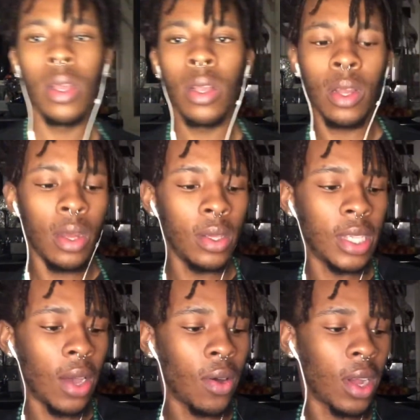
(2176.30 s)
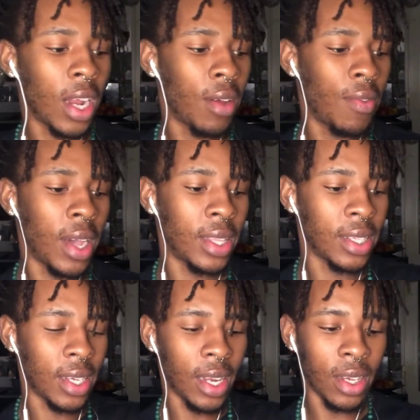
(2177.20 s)
close out or clarify this
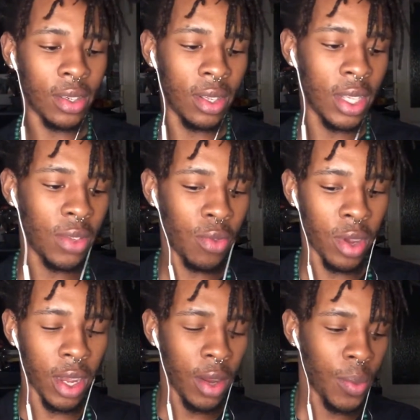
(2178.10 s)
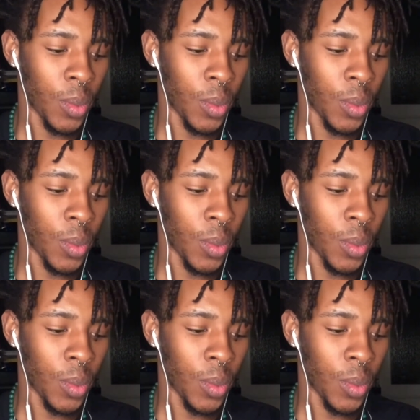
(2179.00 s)
connection, this read.